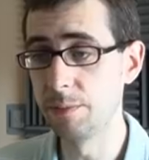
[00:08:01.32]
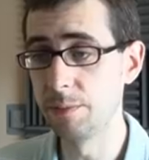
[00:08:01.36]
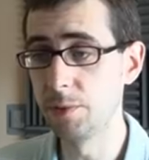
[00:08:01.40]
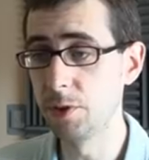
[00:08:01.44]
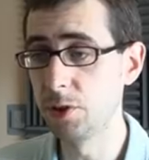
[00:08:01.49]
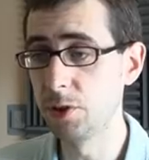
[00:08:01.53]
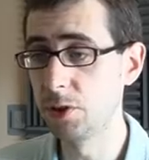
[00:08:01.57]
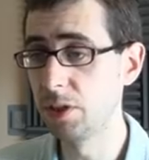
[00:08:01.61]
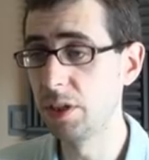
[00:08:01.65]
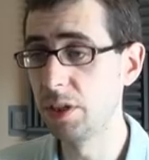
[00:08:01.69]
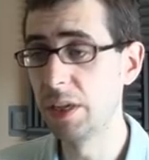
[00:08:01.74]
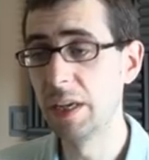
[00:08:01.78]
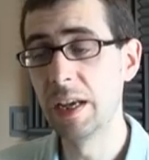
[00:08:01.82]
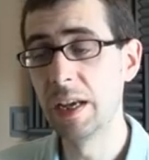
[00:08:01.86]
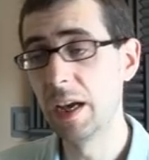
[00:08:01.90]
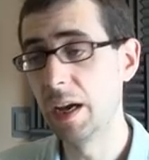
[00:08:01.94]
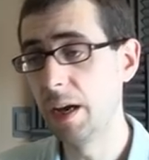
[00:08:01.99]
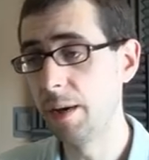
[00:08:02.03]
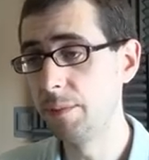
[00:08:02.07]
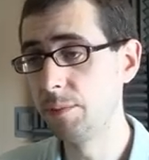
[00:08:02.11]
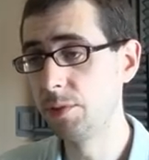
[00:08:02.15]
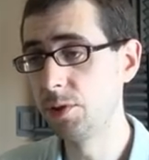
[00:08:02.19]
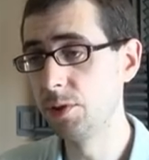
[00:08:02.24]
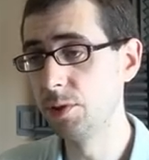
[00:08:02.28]
distribution.
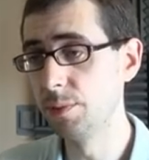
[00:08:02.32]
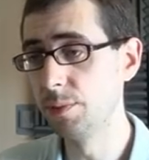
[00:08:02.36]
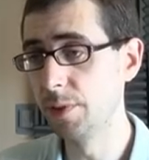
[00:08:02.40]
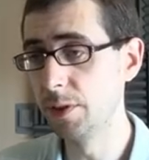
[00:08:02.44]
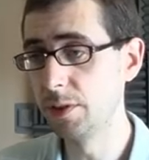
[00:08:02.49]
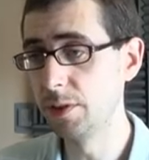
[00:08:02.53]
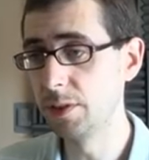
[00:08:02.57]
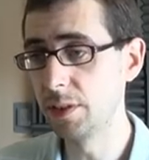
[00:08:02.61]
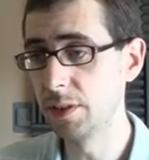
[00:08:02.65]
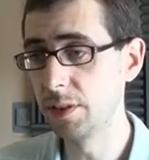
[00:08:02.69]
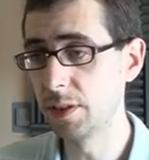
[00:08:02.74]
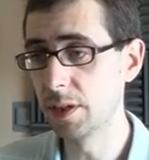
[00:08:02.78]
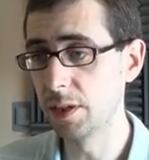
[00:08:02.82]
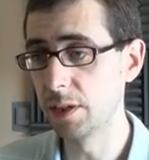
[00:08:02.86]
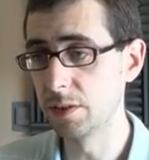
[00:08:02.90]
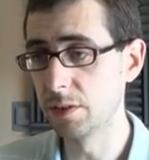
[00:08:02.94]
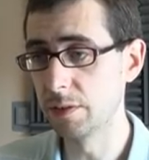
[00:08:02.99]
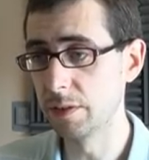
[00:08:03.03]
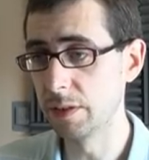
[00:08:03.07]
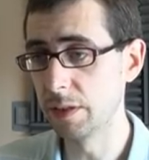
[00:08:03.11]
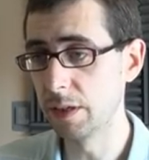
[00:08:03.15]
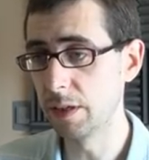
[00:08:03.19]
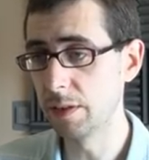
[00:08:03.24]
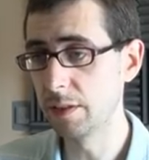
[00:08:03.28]
I'm sure most of you guys
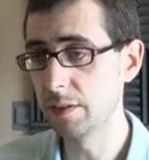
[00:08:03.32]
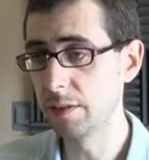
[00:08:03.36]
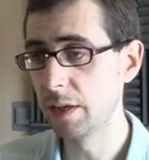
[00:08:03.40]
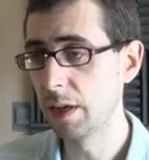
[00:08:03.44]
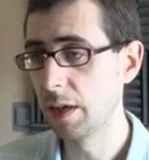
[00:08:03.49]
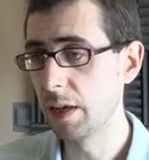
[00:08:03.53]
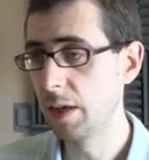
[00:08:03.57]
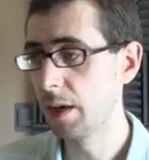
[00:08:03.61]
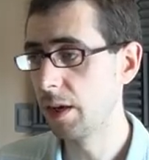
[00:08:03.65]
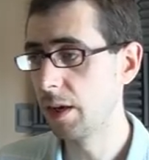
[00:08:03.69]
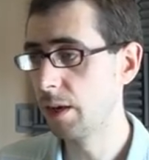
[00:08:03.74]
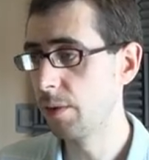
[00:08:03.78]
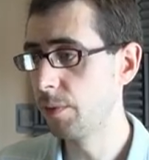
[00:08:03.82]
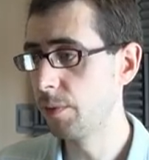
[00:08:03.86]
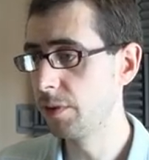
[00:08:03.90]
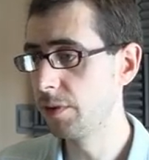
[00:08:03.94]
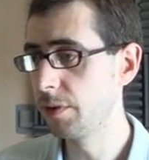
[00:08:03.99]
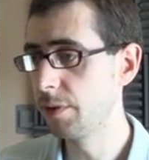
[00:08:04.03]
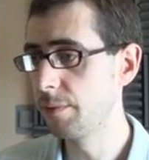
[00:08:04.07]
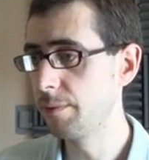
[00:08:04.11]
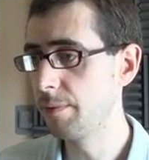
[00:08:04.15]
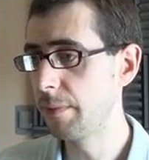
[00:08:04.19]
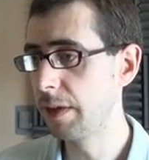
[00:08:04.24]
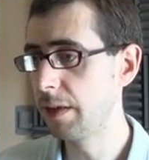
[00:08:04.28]
already know this. Uh,
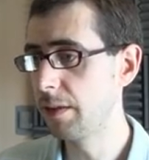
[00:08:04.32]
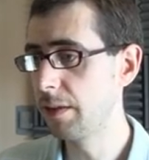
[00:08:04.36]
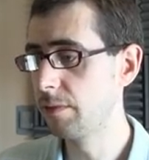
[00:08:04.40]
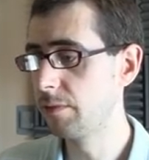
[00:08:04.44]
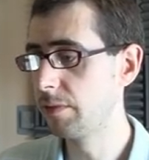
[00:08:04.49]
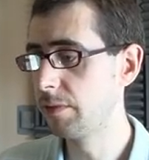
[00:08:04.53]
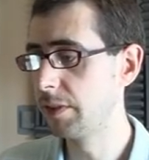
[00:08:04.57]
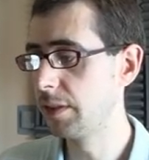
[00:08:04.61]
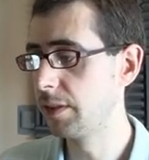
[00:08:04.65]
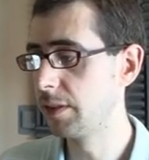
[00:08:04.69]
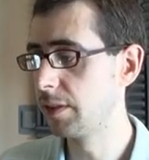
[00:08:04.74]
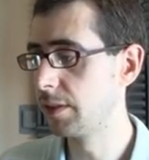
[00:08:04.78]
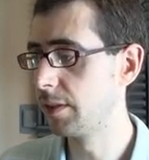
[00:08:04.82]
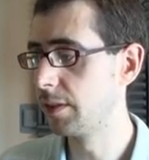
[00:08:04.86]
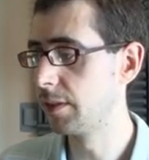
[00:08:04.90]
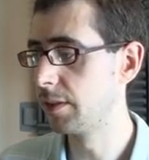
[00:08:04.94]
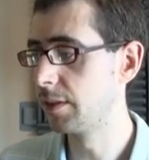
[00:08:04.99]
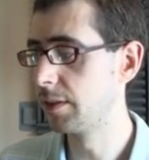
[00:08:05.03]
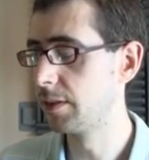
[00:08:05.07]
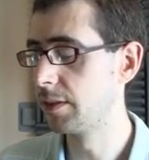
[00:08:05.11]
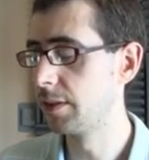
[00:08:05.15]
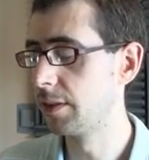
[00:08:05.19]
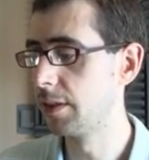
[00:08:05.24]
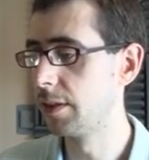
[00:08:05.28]
what's the mail reader
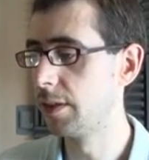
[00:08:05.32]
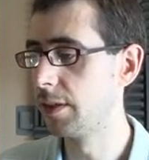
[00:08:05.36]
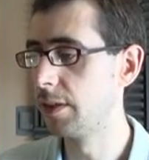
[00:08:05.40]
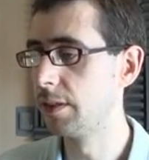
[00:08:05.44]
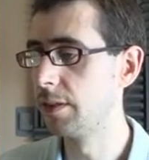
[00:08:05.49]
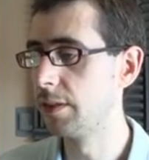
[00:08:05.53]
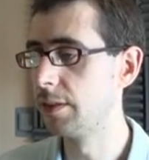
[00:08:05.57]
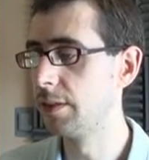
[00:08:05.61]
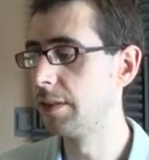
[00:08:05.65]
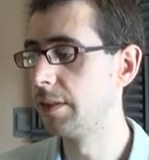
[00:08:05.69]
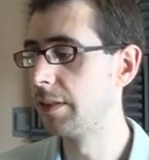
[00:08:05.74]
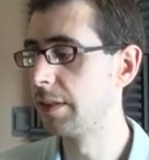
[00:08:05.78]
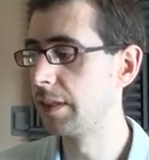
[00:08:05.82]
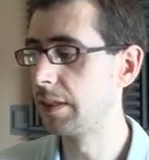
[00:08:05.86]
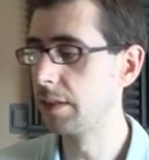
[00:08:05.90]
that's uh, that's